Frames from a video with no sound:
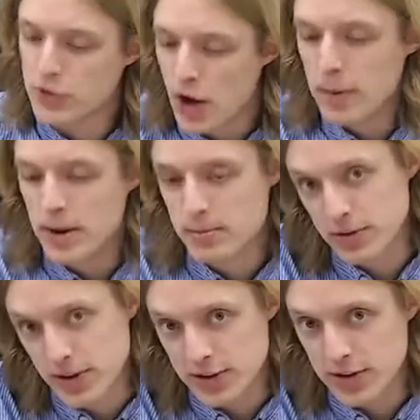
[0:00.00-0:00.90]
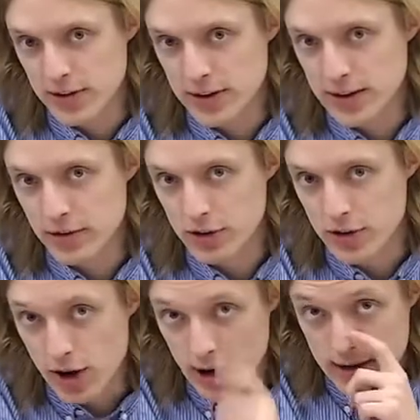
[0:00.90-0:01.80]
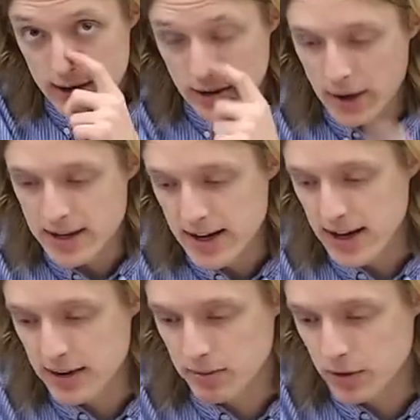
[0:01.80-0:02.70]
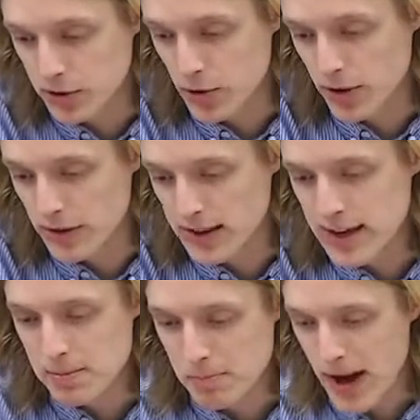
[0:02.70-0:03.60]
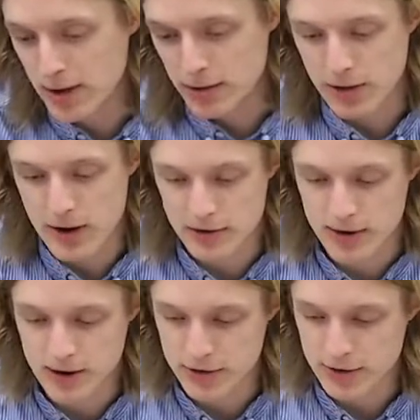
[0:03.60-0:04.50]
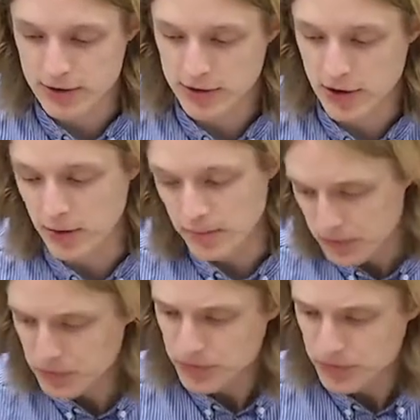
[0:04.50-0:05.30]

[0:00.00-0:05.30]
dominant positions in a given continent by taking control of the key battleground countries. So,